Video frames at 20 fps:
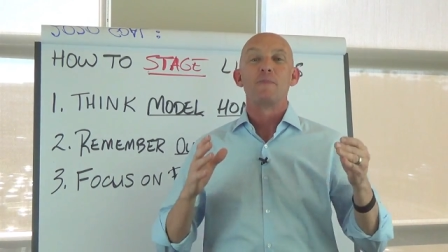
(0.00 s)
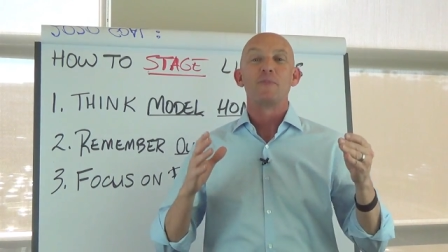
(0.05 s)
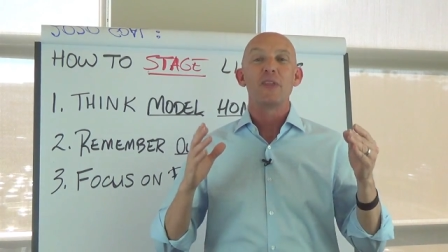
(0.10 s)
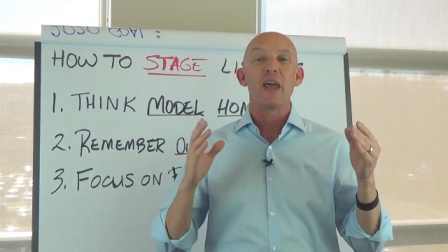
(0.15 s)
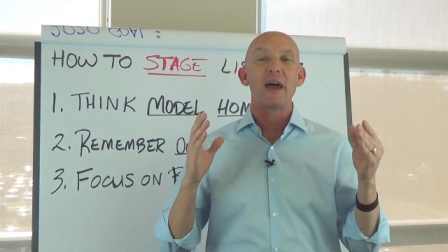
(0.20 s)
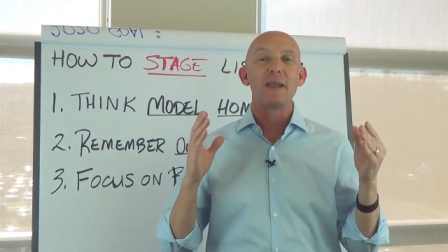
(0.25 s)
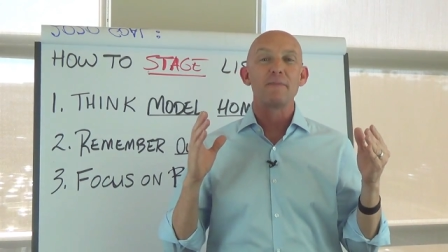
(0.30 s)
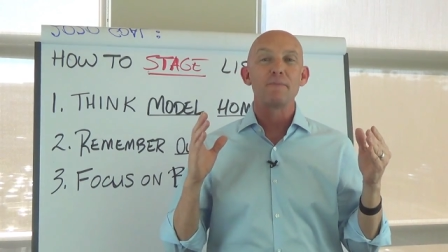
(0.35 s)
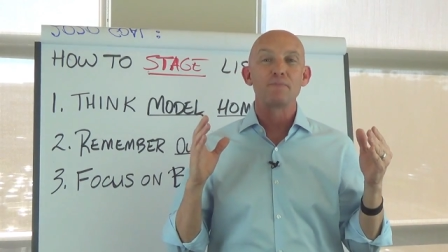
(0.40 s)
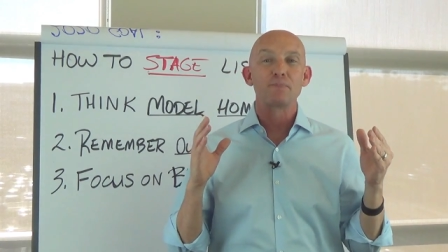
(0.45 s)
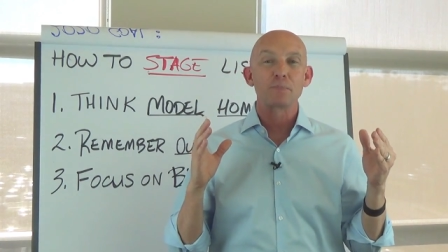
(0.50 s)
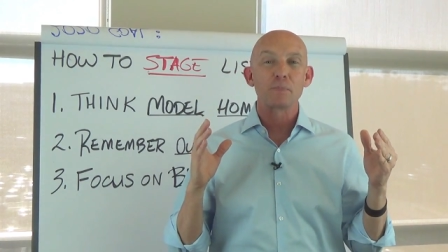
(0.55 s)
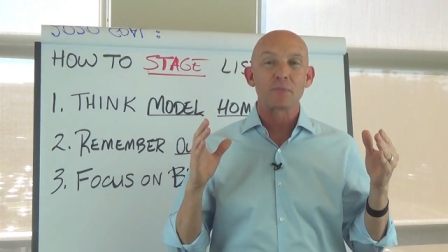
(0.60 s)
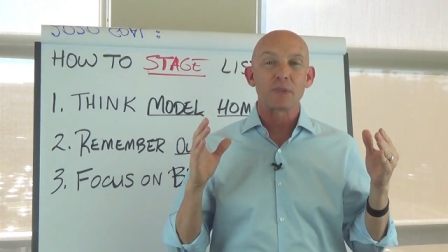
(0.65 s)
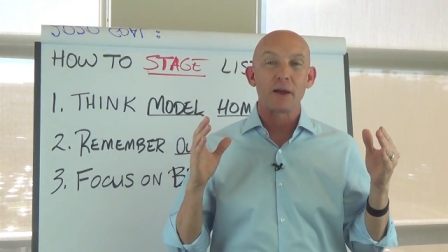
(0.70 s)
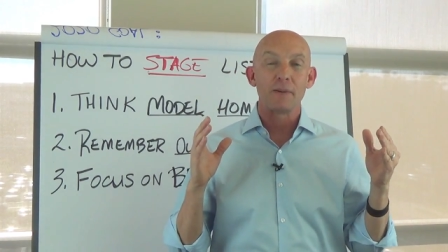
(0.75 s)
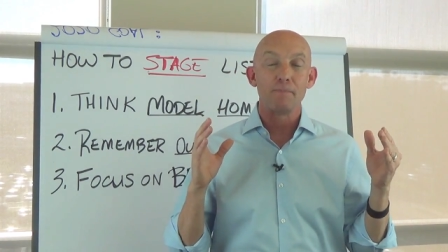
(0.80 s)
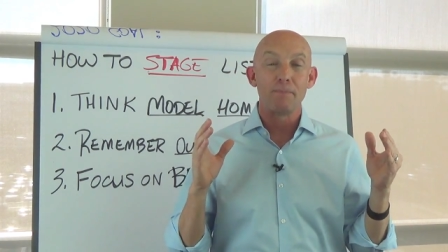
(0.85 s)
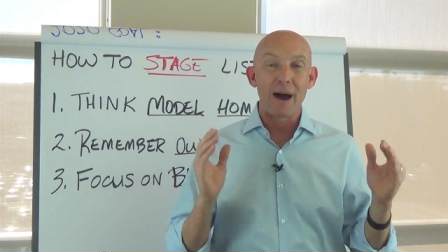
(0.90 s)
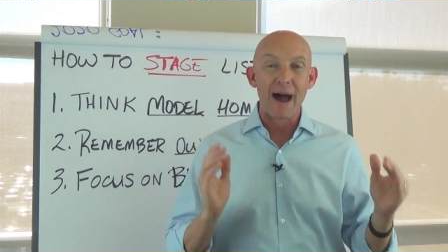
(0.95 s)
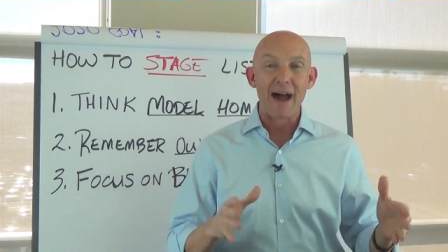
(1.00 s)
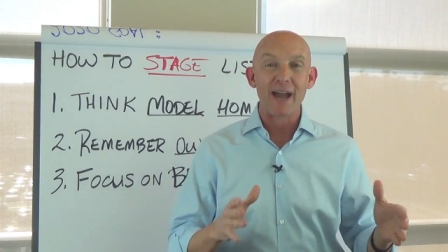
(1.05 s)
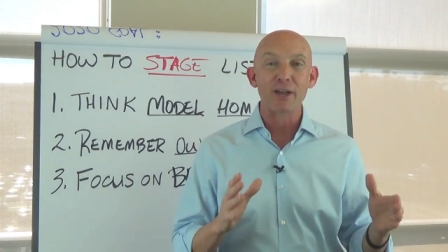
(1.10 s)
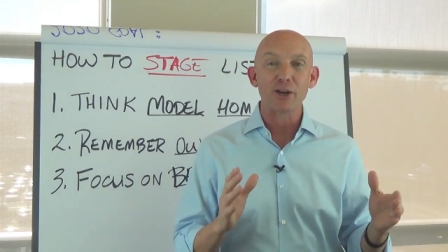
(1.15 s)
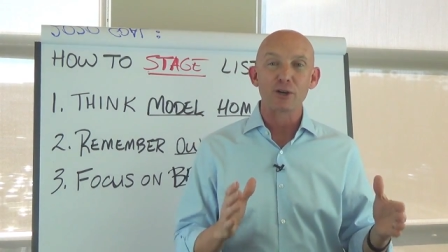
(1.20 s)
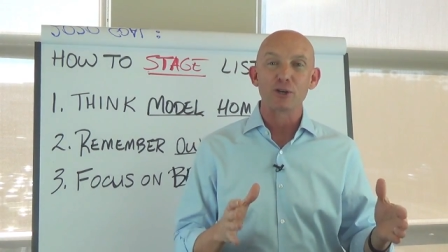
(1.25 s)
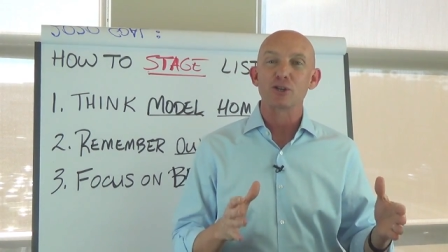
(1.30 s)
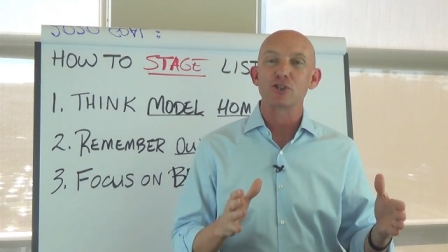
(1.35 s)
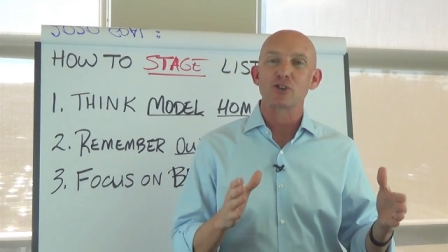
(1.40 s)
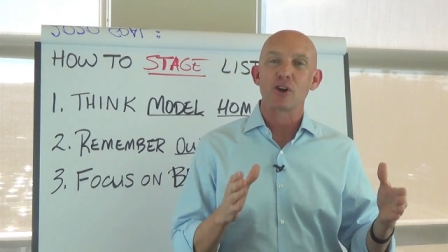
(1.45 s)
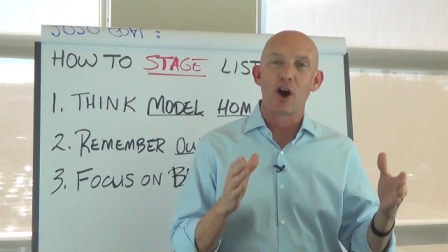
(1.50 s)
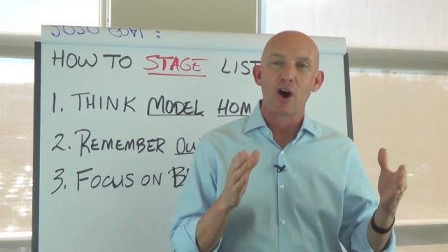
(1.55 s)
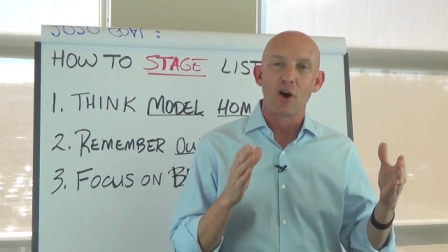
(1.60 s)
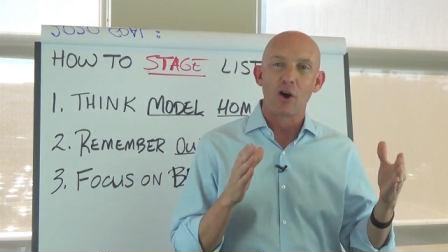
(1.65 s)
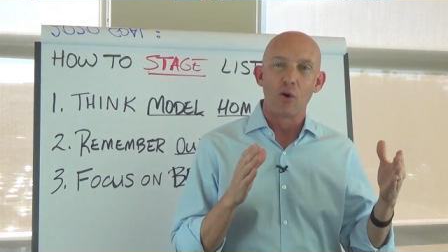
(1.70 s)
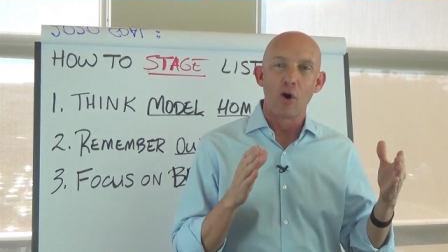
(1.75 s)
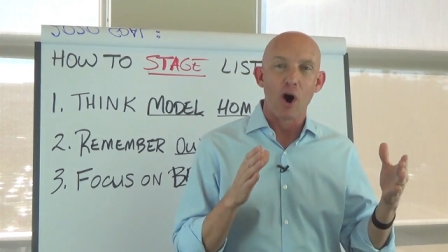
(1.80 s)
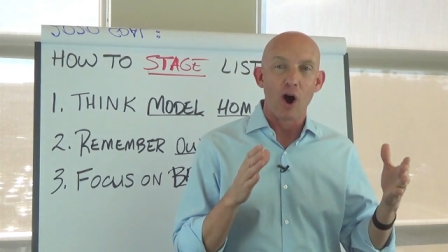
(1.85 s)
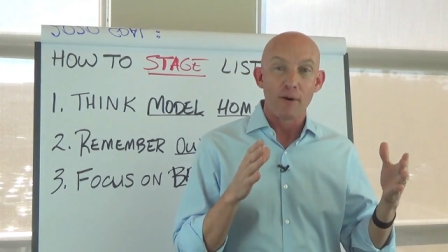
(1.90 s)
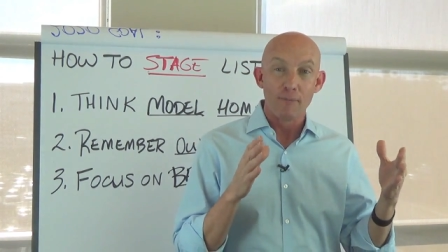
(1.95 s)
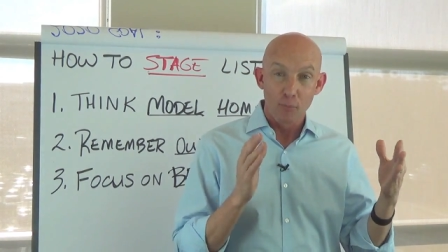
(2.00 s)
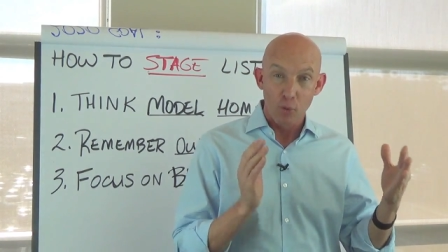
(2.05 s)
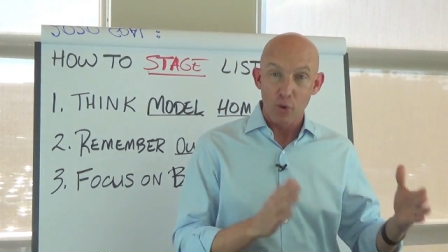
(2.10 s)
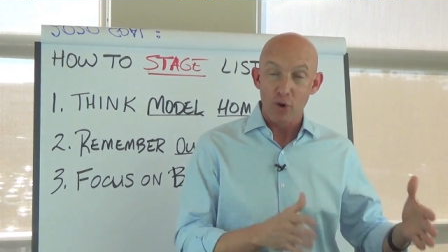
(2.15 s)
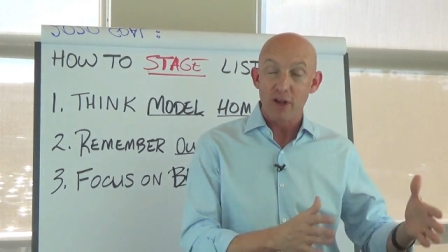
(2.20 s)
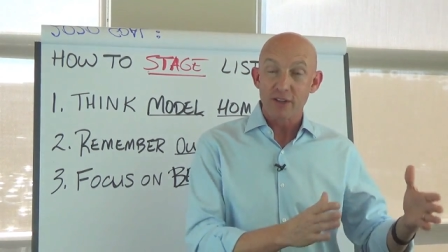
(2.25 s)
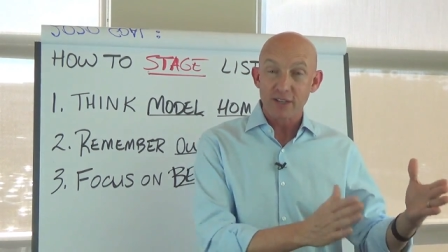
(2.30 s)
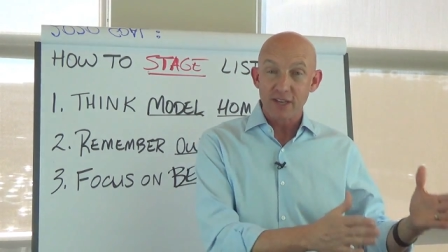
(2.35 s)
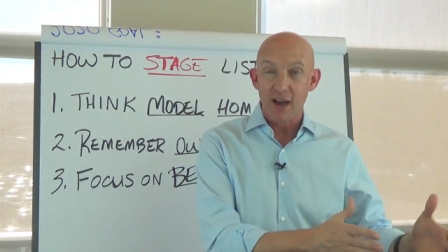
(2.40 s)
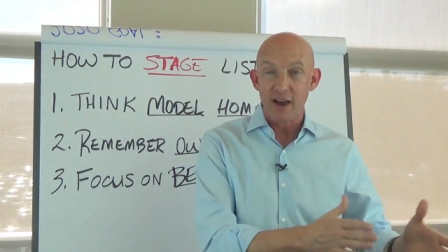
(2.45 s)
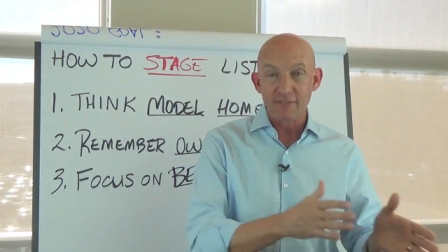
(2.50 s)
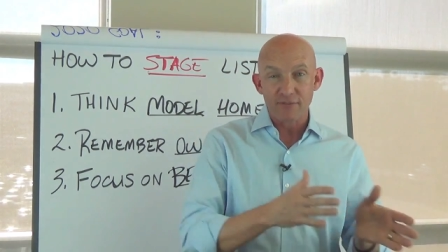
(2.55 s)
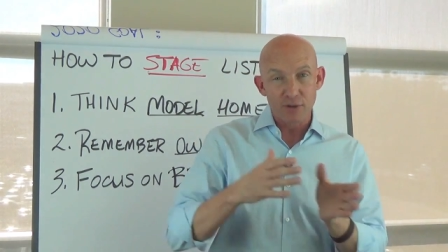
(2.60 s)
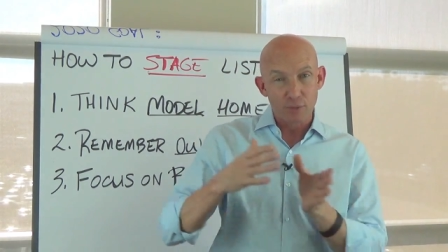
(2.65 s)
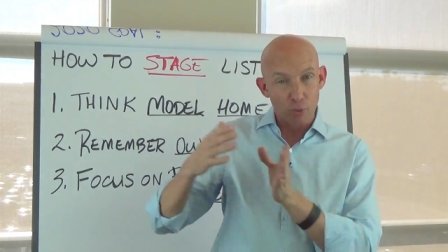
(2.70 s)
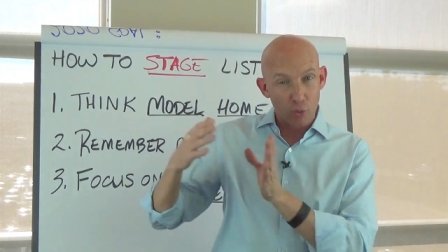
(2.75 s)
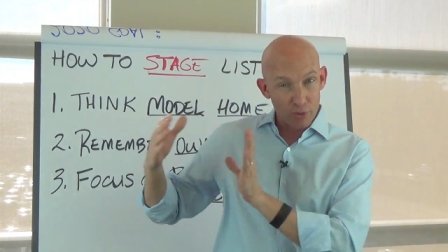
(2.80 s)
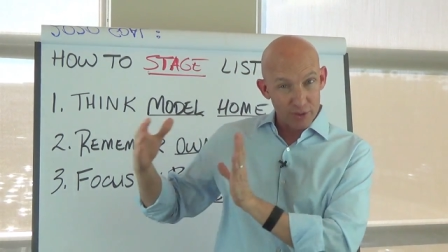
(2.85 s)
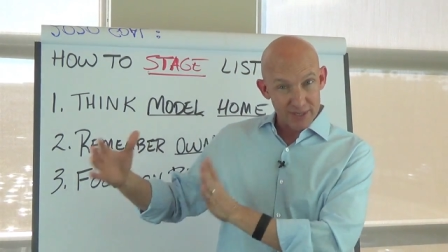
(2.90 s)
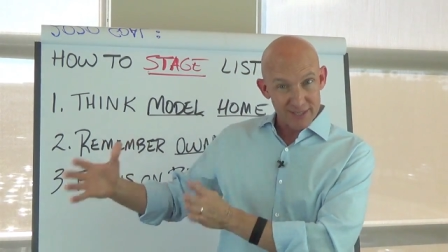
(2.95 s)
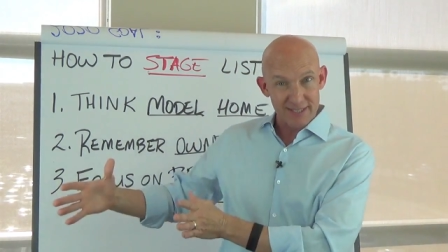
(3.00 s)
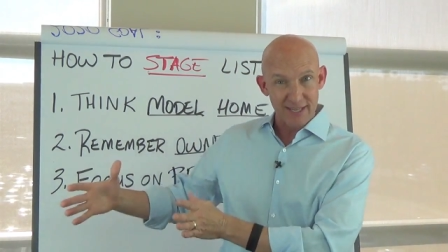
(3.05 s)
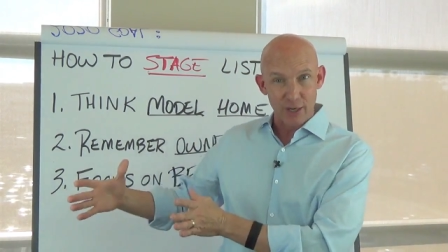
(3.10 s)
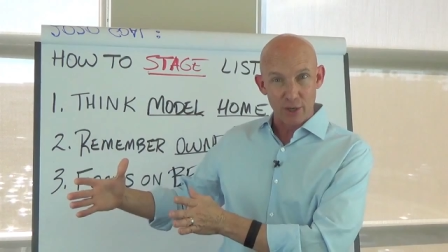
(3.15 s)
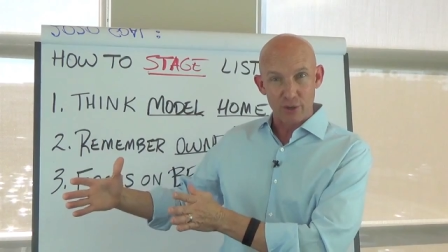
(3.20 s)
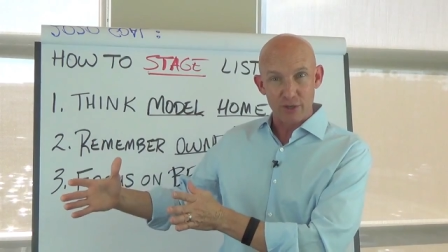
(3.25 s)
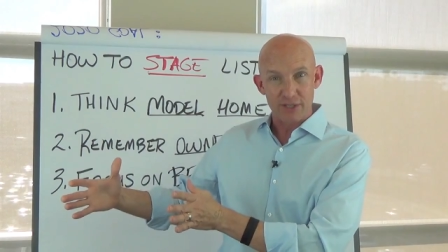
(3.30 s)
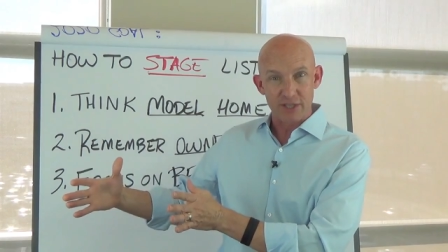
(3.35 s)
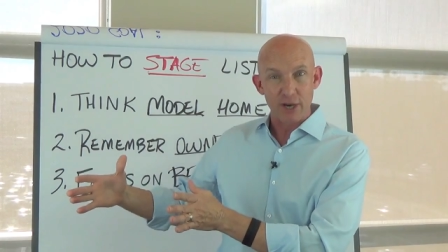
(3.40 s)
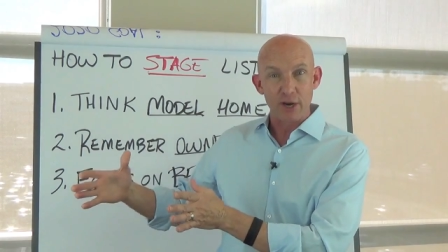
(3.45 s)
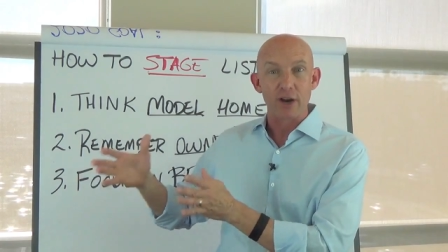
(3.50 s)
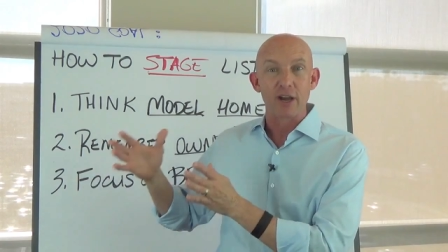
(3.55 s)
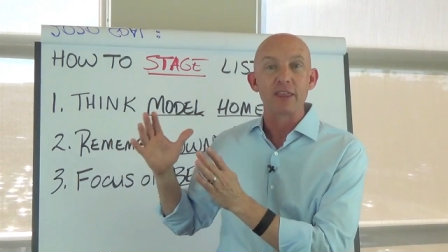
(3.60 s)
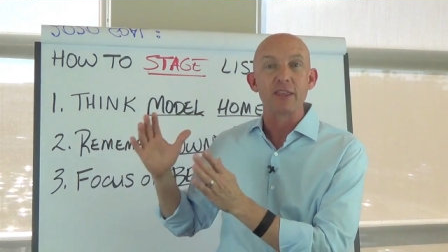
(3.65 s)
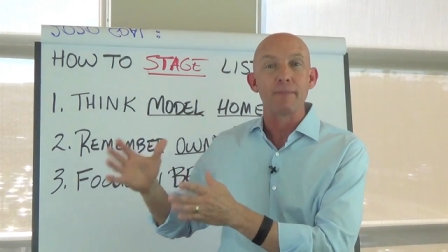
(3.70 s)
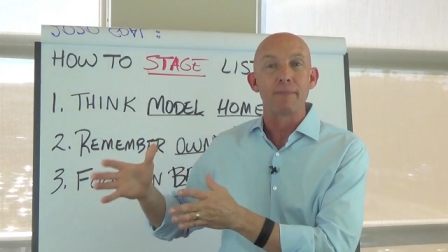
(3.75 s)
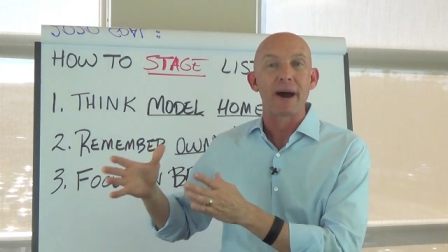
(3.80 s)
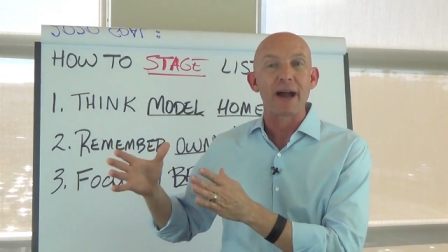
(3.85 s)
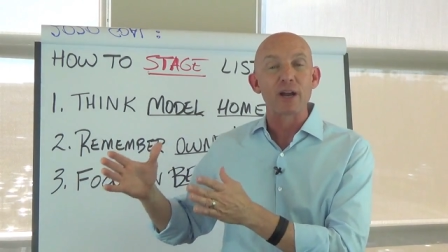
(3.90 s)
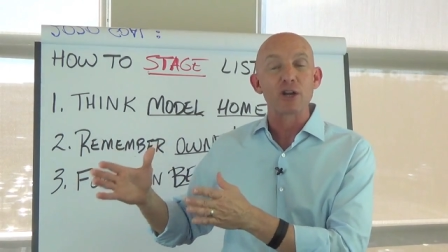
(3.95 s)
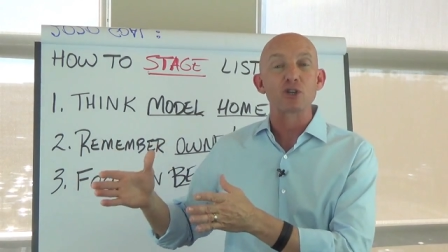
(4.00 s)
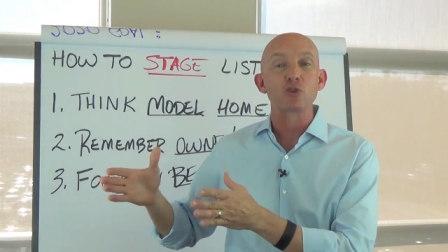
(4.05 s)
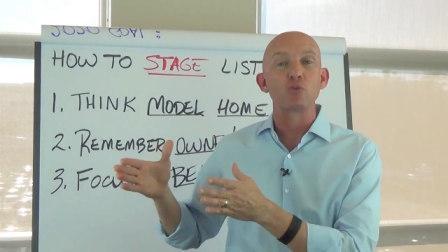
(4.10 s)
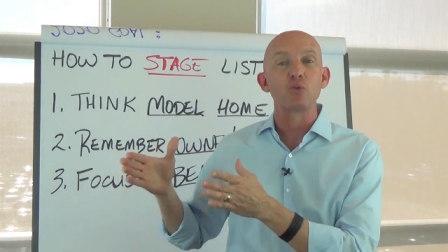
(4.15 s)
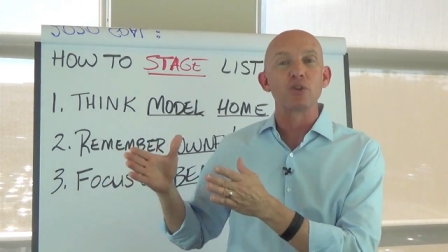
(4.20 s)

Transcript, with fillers: that buyers are more uncomfortable when the seller is there and the buyers